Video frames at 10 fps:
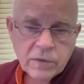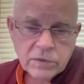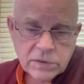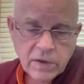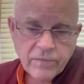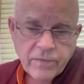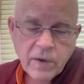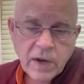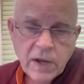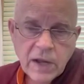
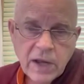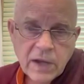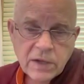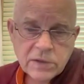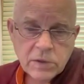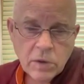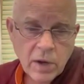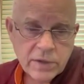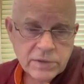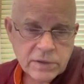suffering and its
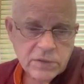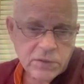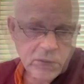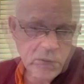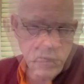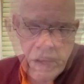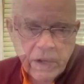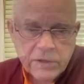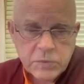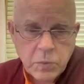causes
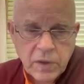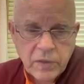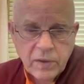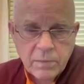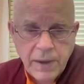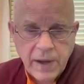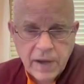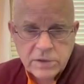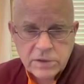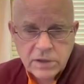because with
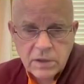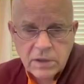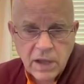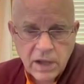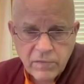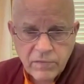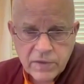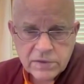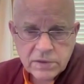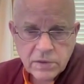compassion, none of
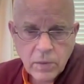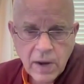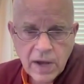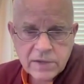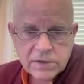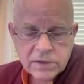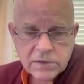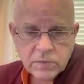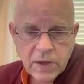this arises.